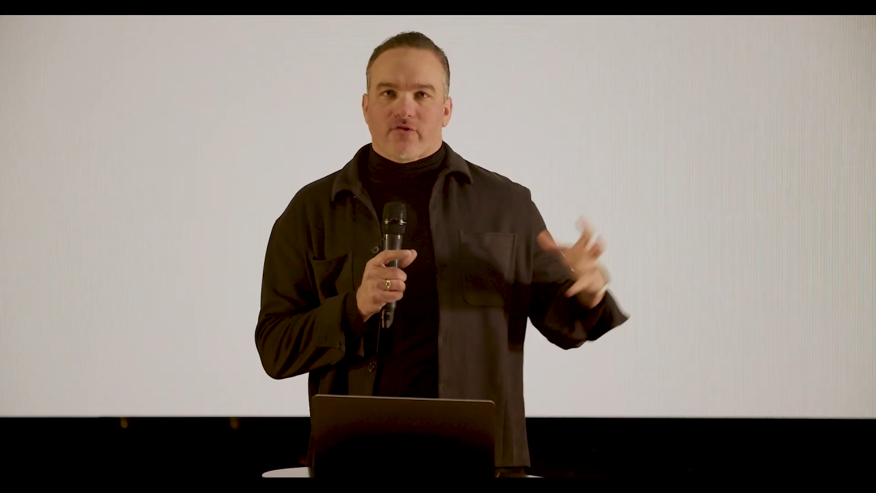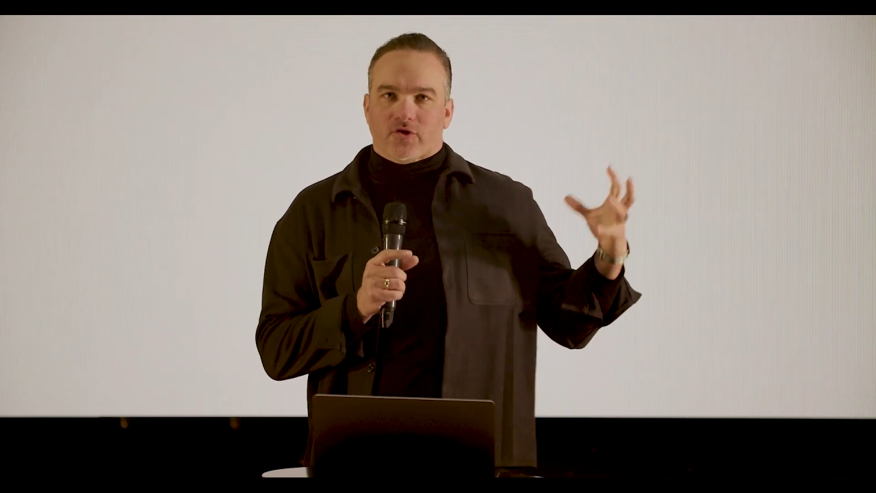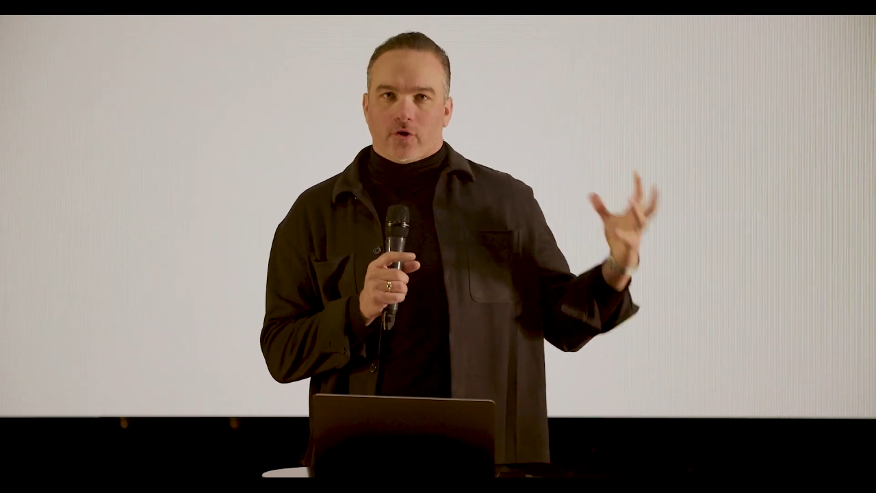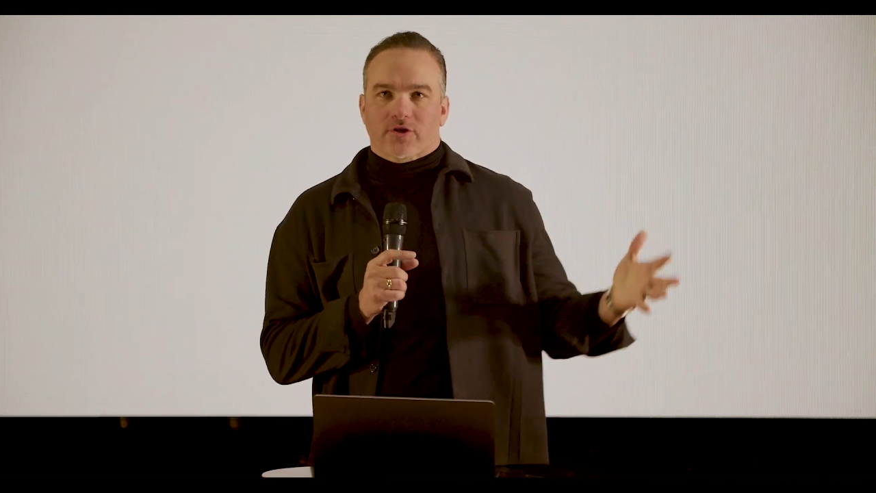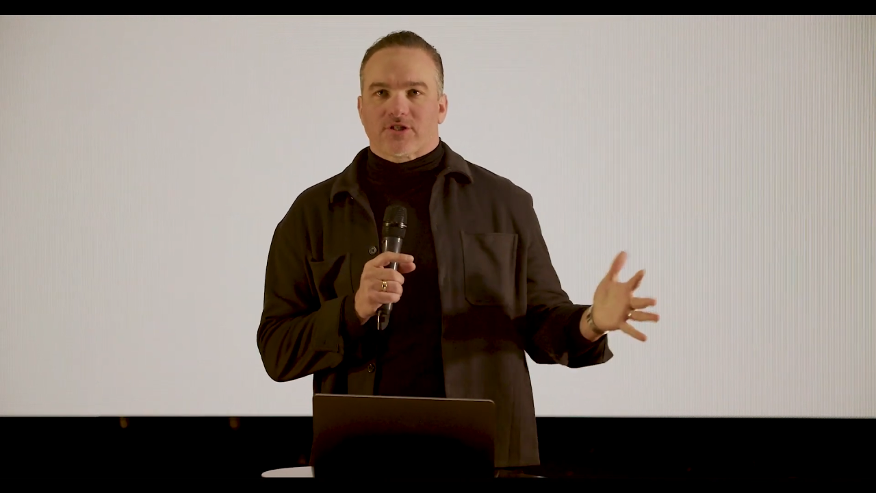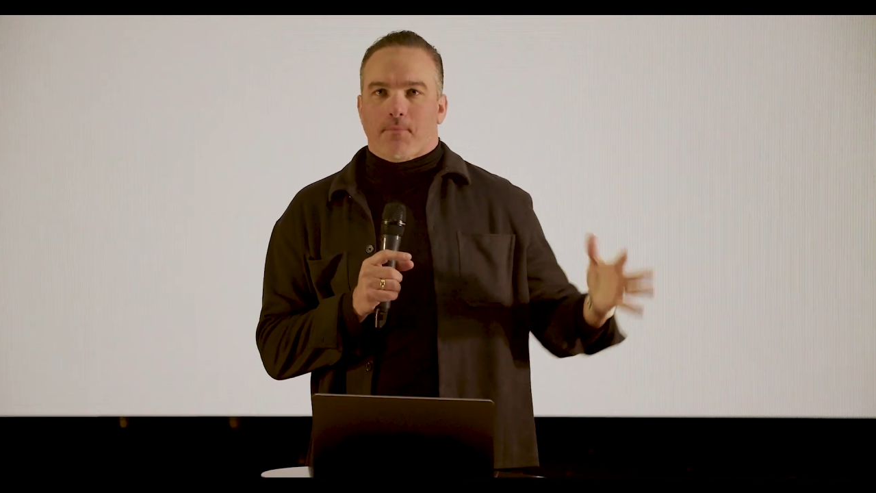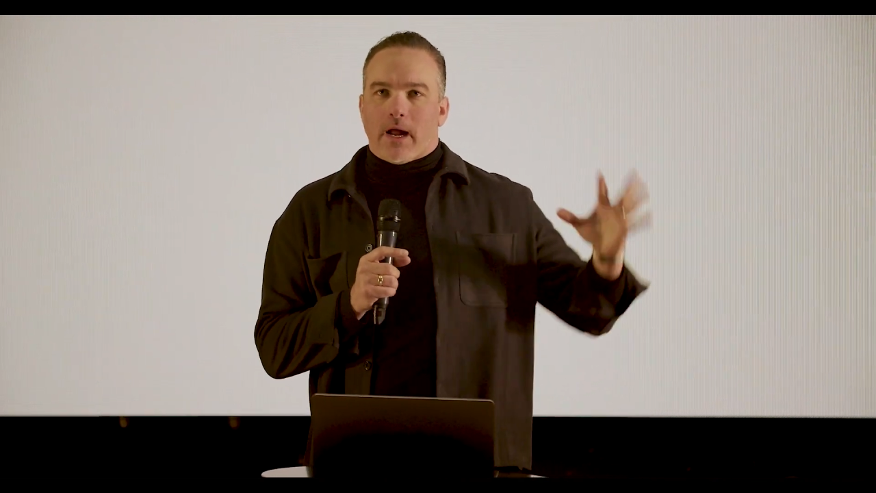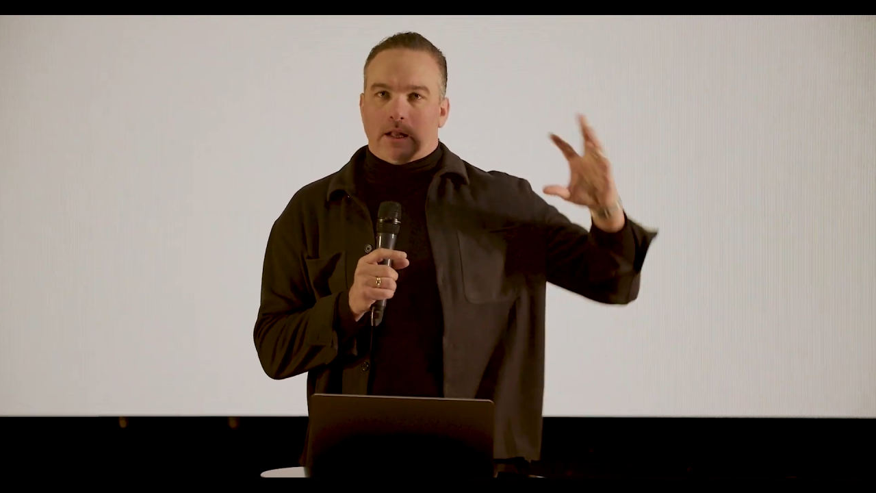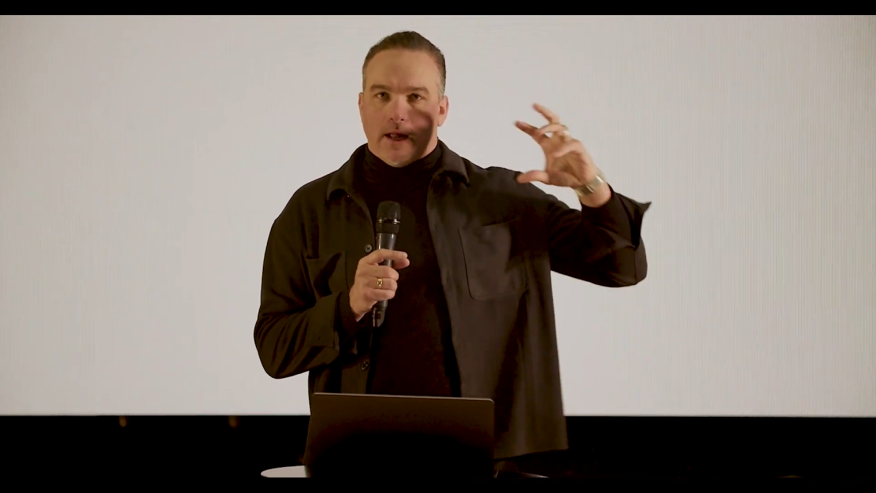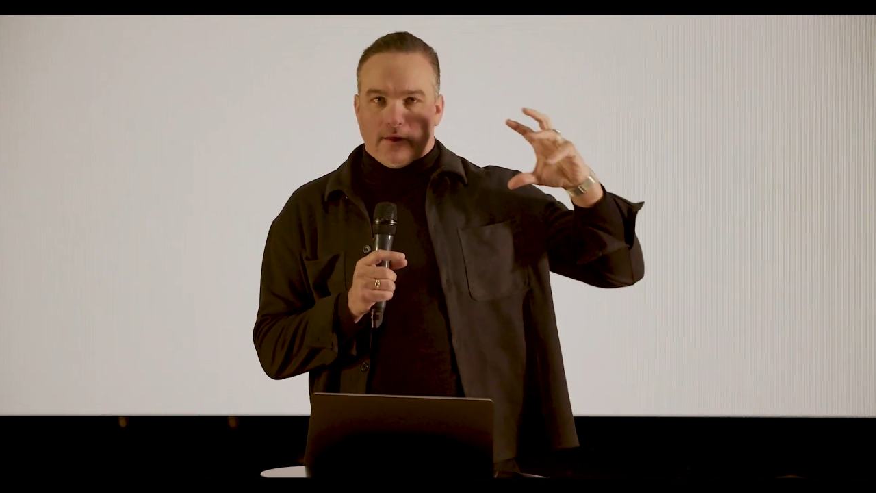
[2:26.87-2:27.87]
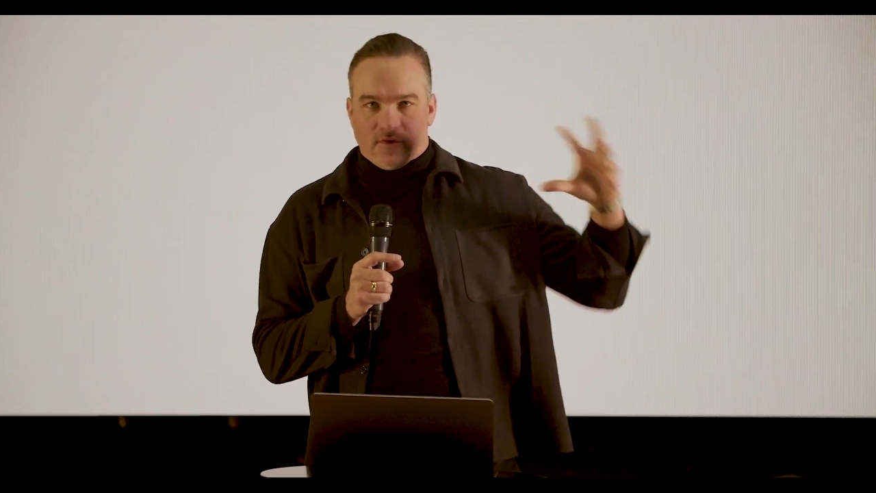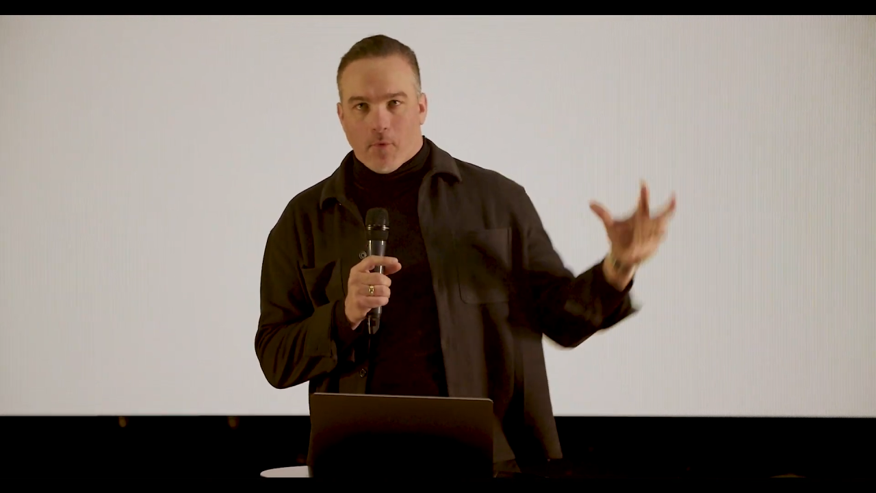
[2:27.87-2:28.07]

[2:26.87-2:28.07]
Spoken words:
as churches by class: